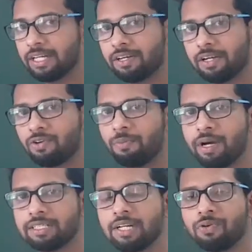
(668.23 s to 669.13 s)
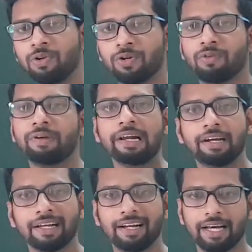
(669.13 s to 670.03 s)
The commercial unit of
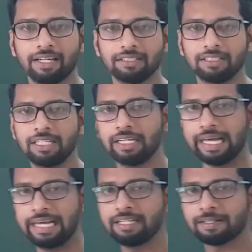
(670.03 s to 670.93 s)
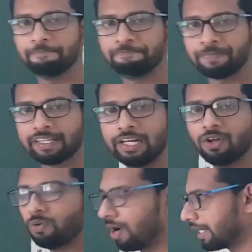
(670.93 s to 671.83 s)
electrical energy is
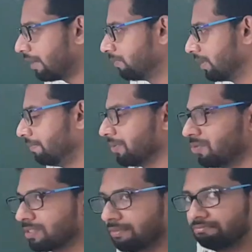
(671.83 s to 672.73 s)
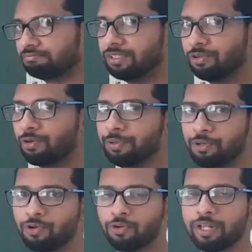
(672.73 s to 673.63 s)
kilowatt hour, because
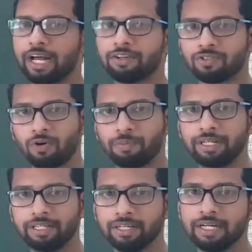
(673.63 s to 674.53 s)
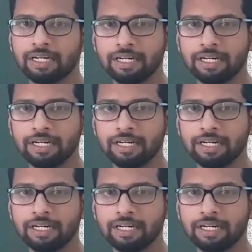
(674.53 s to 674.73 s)
you know that so many